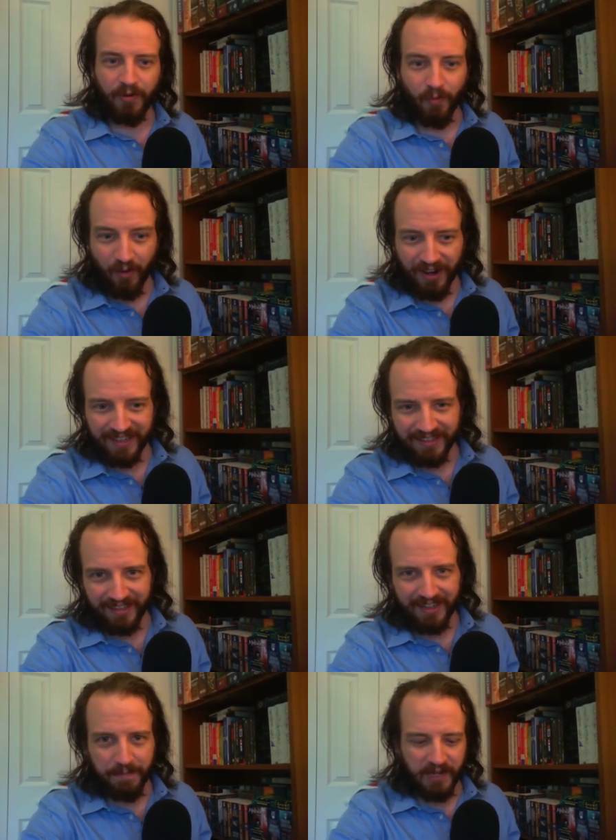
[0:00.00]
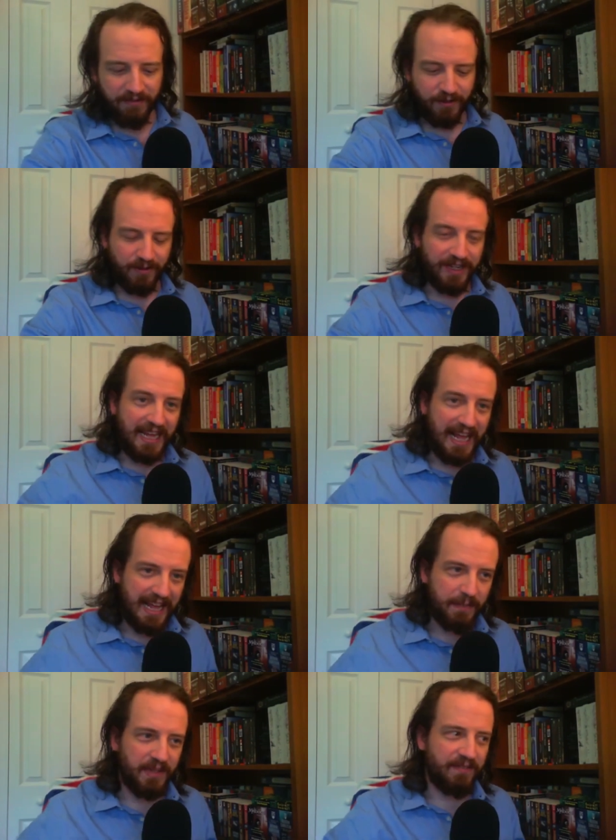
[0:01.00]
What is up, everyone?
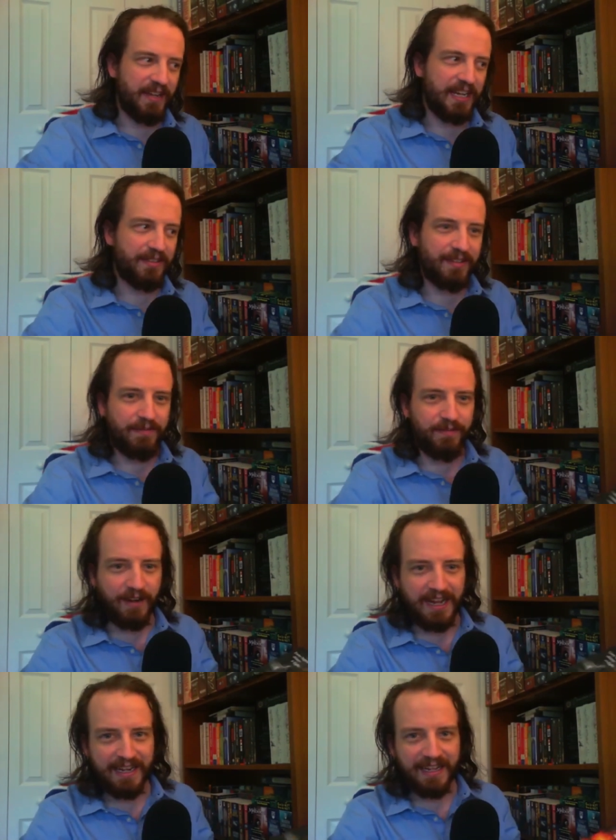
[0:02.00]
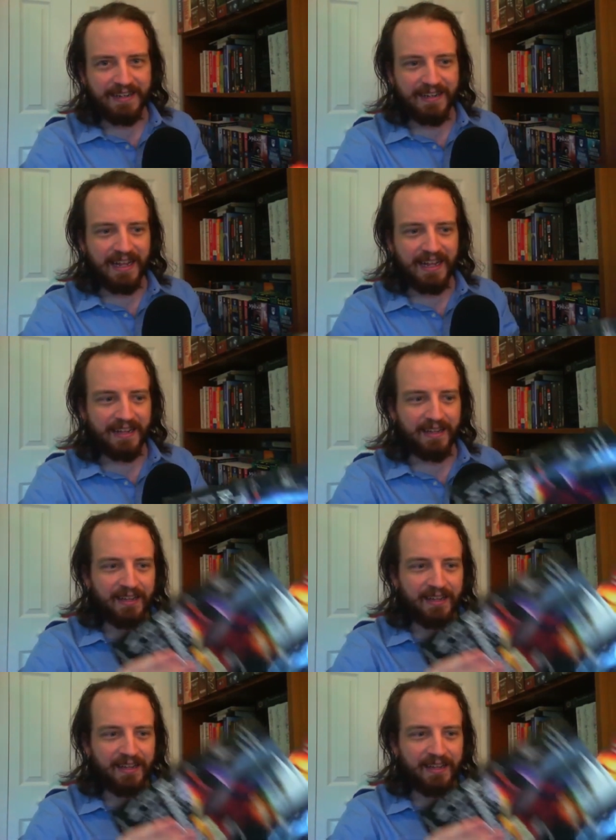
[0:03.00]
Happy Fantasy Friday today.